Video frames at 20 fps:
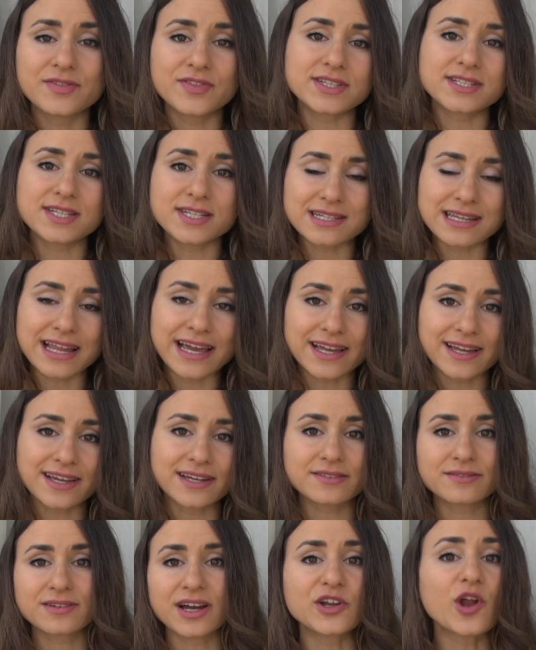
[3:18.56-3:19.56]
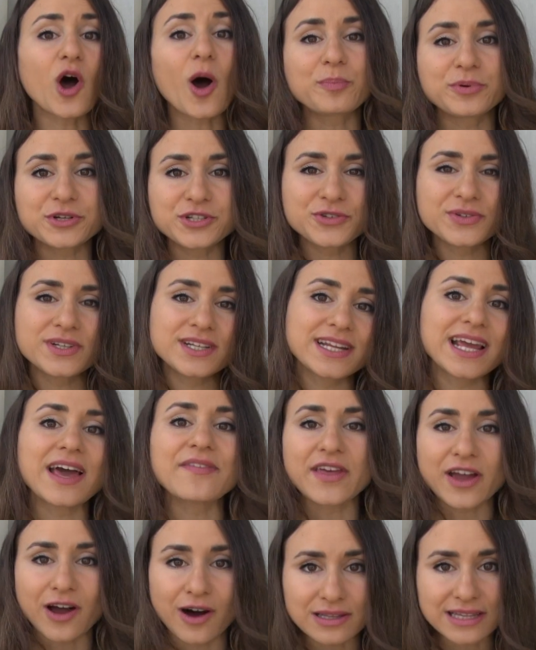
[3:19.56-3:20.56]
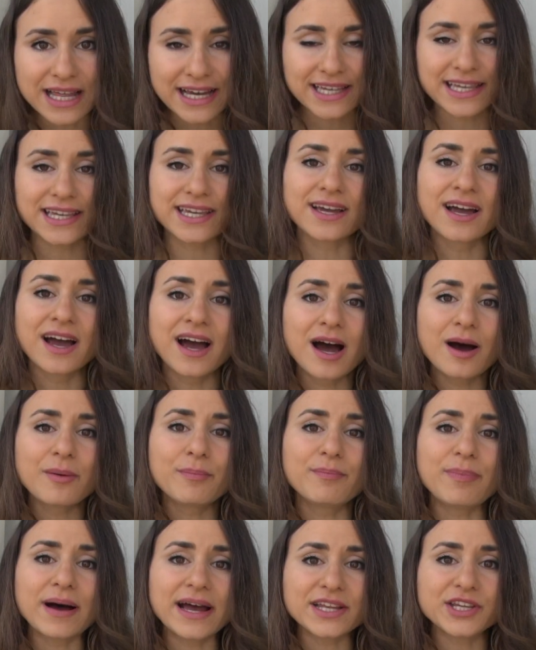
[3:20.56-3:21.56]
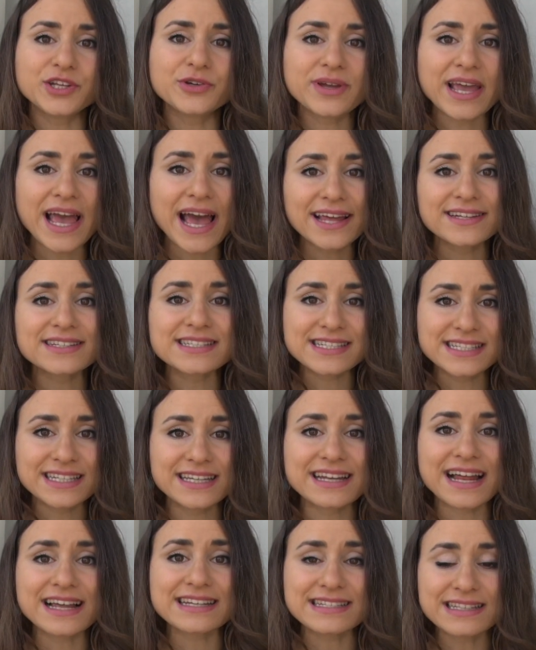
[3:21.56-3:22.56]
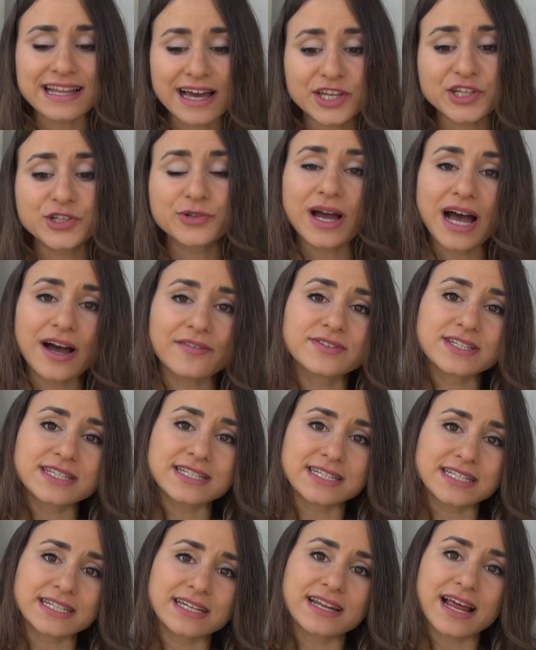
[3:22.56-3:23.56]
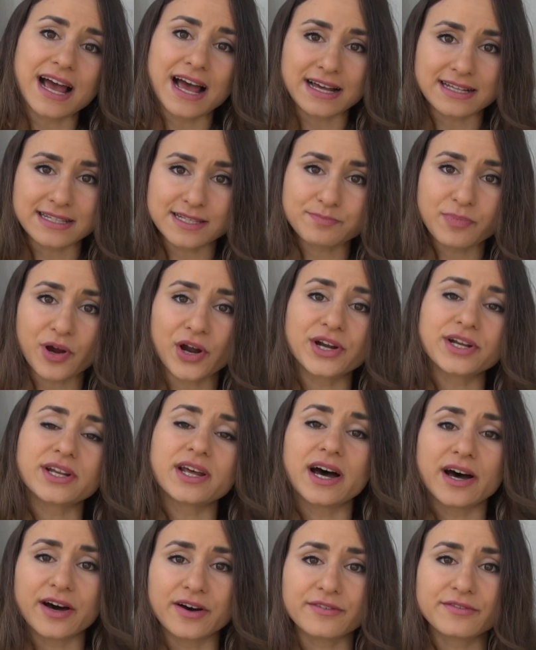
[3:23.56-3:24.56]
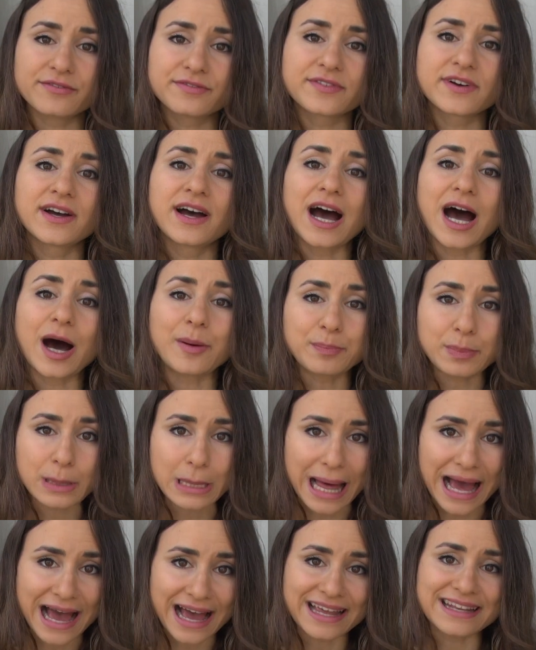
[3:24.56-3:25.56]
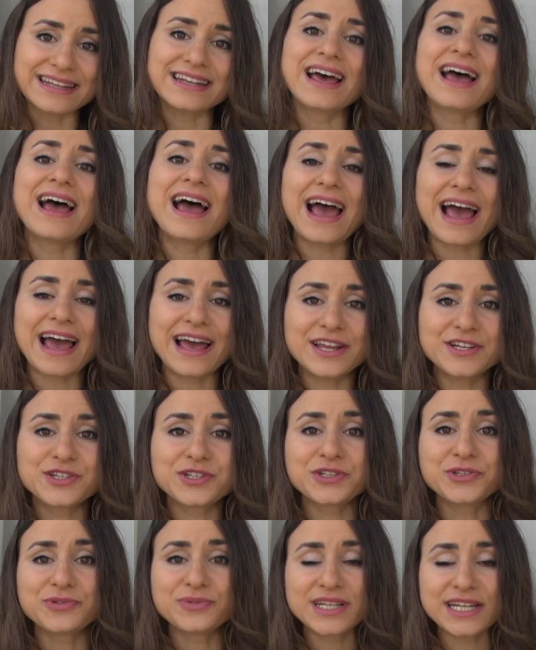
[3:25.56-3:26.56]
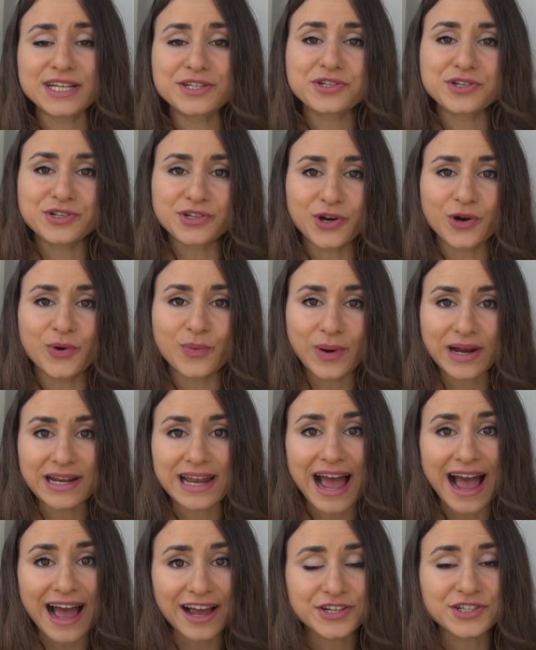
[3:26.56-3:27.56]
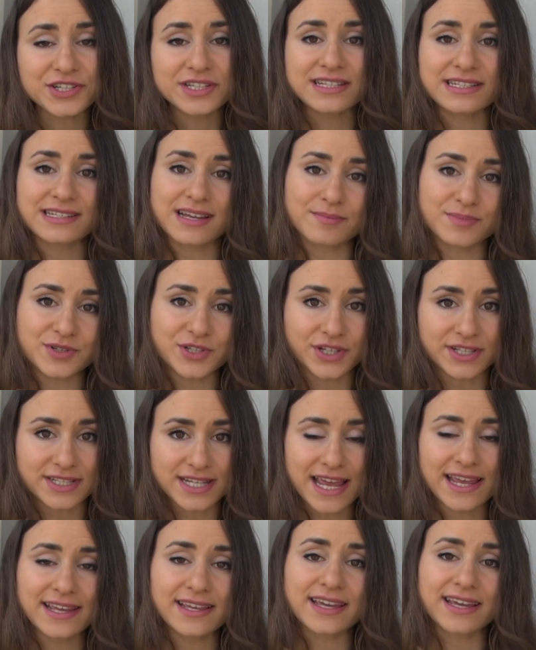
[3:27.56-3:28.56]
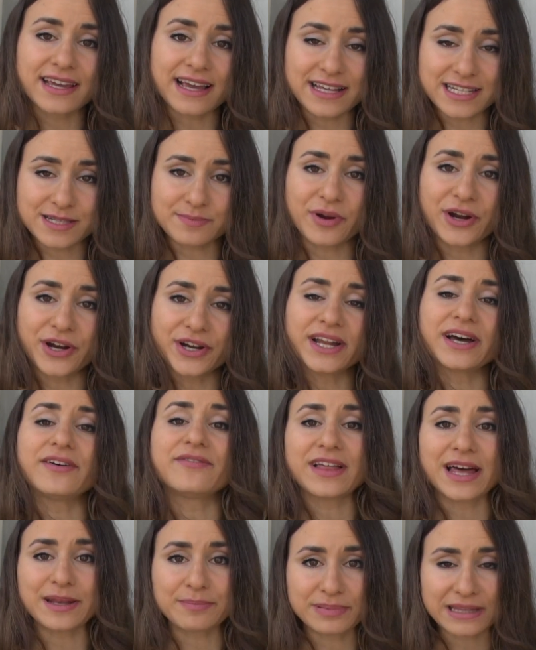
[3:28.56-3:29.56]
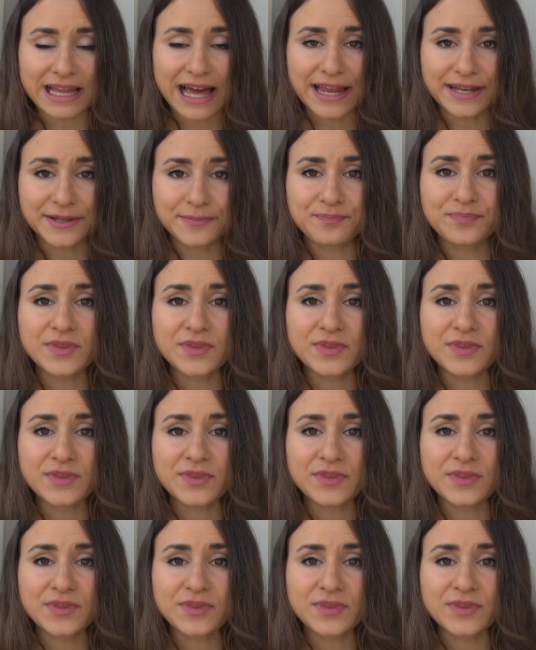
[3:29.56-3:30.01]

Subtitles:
this is like an opportunity and they got lucky. But you can't see it as luck, you have to see it as part of a plan. And you need to know what action steps you're taking as part of that plan.